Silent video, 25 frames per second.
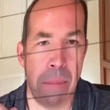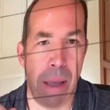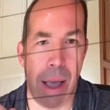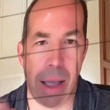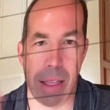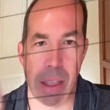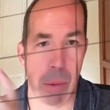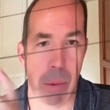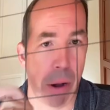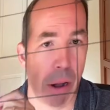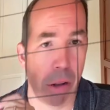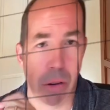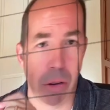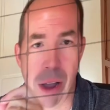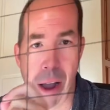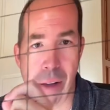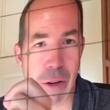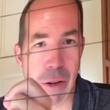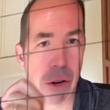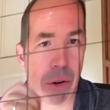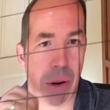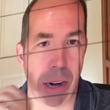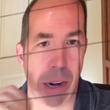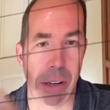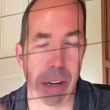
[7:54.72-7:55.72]
And then we also have
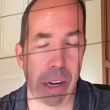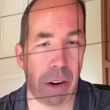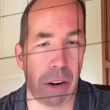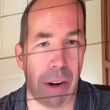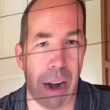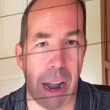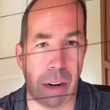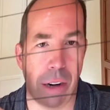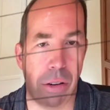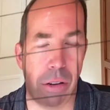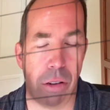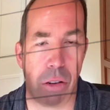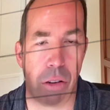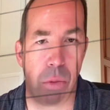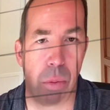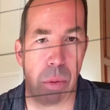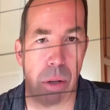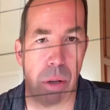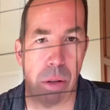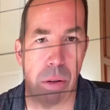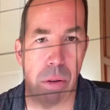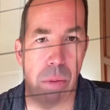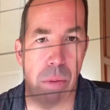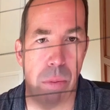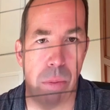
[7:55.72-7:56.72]
direct interactions
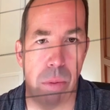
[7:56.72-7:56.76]
with